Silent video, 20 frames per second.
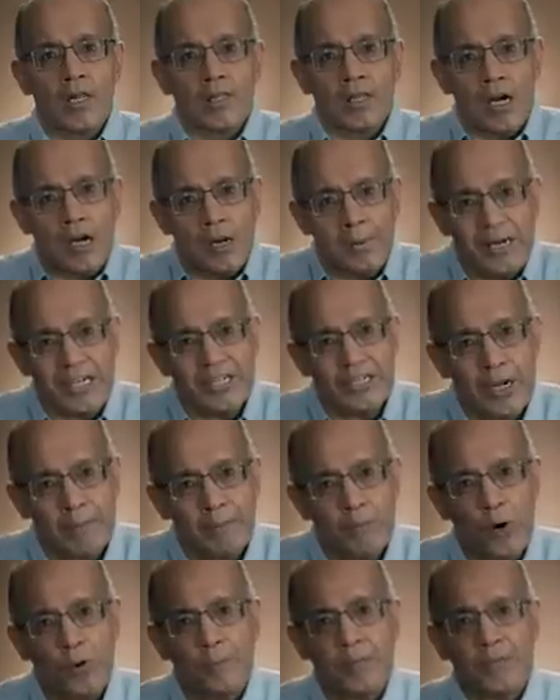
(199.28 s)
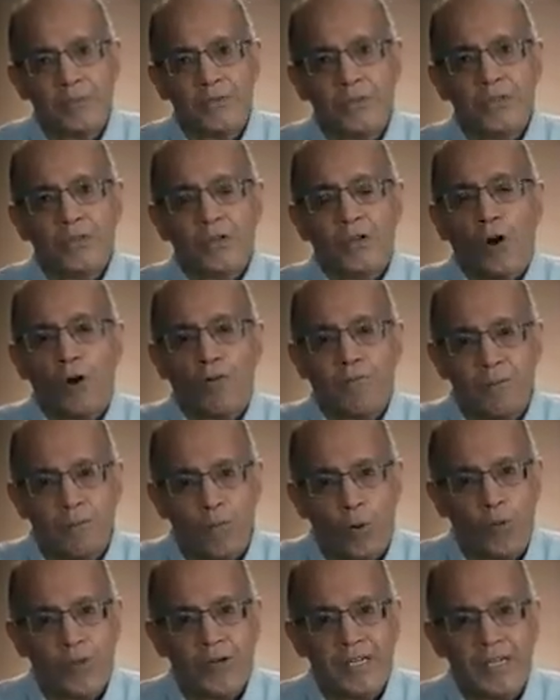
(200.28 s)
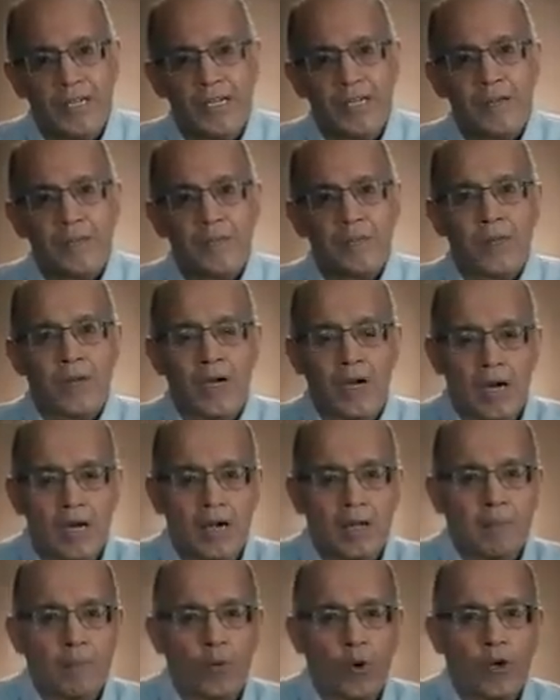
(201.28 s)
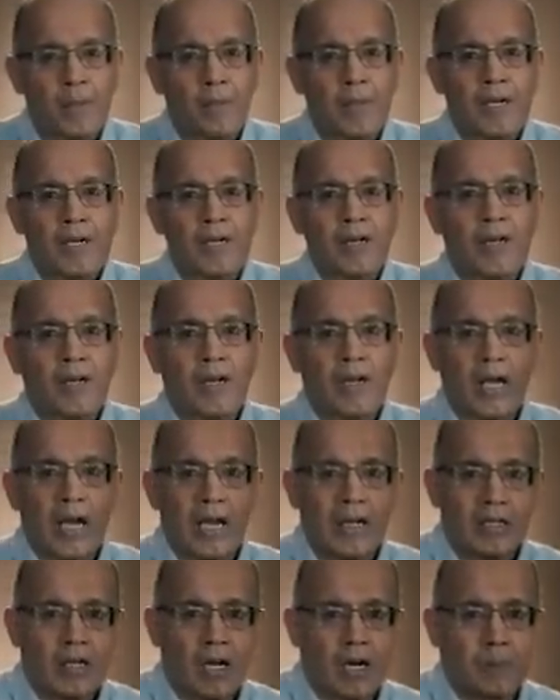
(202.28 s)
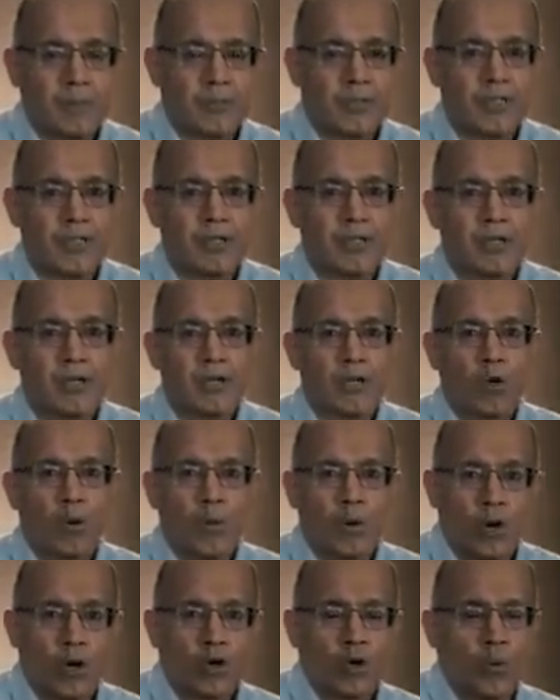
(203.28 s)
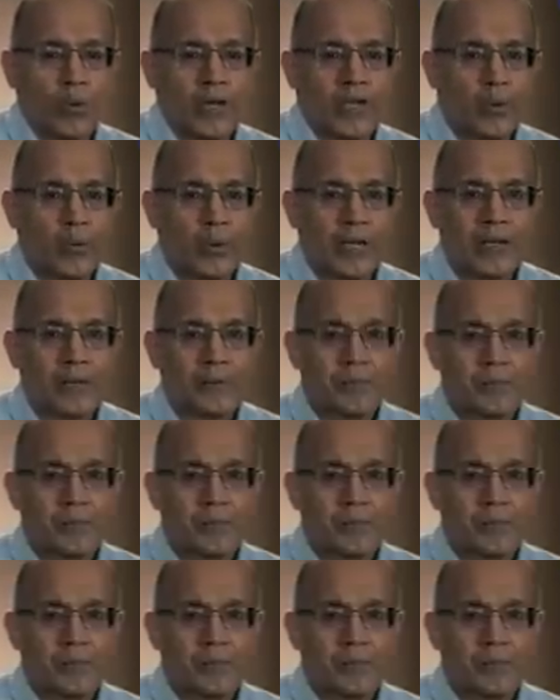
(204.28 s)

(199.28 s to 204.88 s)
the Hamesha problems of poverty, unemployment, and corruption are not going away.